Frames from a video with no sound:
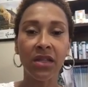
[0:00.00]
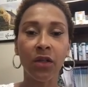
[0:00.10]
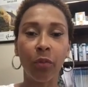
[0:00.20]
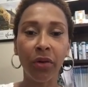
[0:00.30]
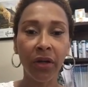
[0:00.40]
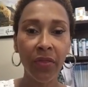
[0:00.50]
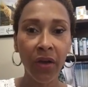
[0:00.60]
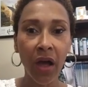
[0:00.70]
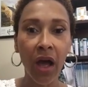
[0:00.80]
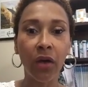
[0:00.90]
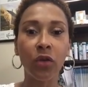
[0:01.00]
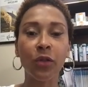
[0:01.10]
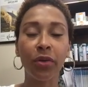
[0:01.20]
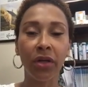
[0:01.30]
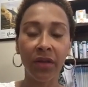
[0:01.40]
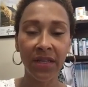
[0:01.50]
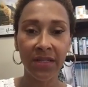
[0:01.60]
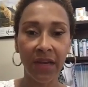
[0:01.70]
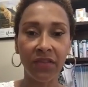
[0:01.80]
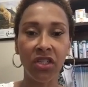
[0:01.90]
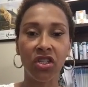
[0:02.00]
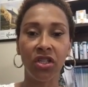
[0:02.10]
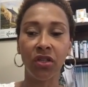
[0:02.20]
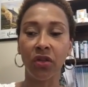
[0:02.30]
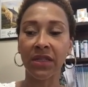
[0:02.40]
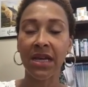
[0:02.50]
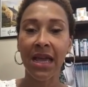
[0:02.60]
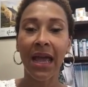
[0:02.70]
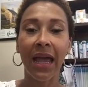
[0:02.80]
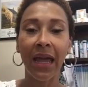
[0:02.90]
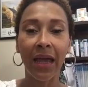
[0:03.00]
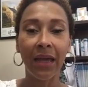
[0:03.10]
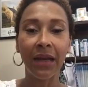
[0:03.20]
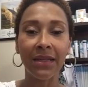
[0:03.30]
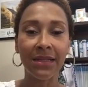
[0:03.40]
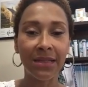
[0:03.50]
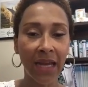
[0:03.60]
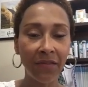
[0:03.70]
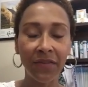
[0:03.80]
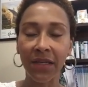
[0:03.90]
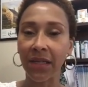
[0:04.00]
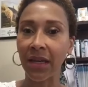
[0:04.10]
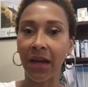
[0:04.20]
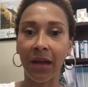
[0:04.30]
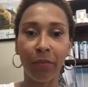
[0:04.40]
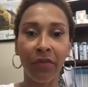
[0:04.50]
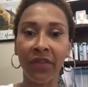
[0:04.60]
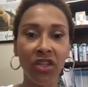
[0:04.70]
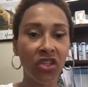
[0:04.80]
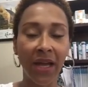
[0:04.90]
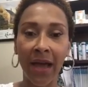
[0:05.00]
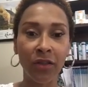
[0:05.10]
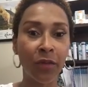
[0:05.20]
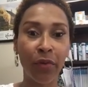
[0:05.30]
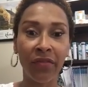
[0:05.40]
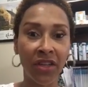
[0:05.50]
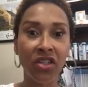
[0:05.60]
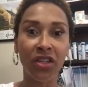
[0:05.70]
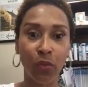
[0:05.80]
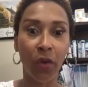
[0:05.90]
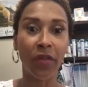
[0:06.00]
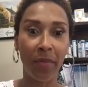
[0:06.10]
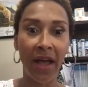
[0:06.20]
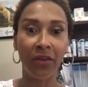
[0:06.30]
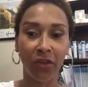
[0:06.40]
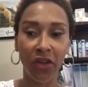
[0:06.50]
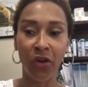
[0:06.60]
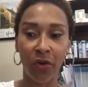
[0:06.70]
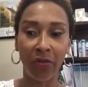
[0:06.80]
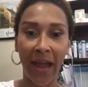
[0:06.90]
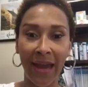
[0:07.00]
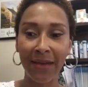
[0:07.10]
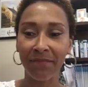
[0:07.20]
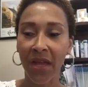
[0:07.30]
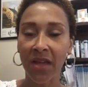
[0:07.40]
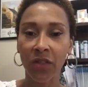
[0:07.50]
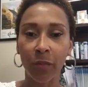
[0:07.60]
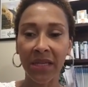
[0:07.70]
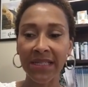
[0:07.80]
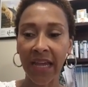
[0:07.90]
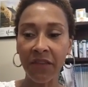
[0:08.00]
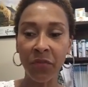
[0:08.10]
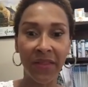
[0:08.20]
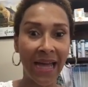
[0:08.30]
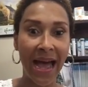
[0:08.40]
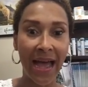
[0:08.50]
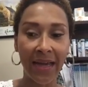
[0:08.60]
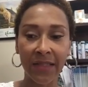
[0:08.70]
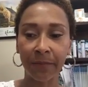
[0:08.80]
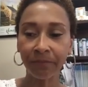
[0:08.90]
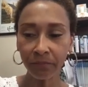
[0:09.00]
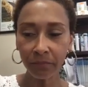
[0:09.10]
So put on the goggles, put on the safety shields, and safety prevention. An ounce of prevention is worth a pound of cure, right? So be safe with the eyes.